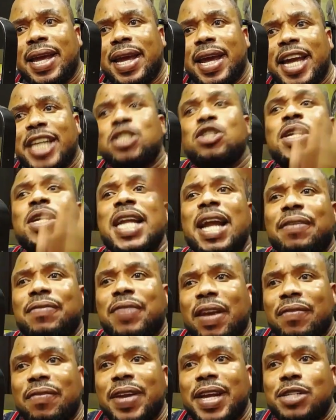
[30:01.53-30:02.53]
He shouldn't have
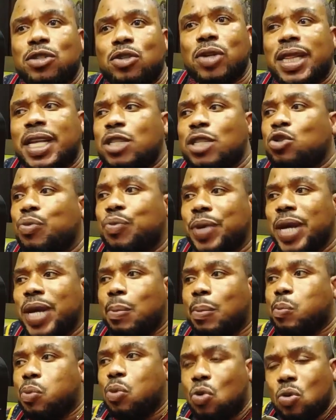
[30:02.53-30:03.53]
given it There should be a
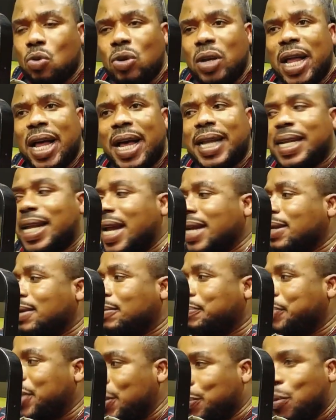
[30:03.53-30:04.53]
pool that
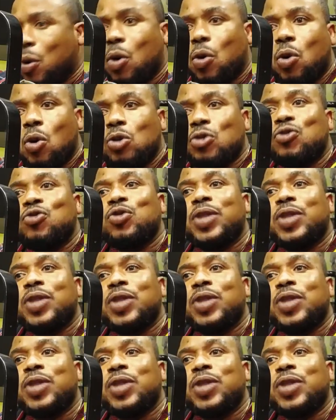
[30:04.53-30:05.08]
people go to,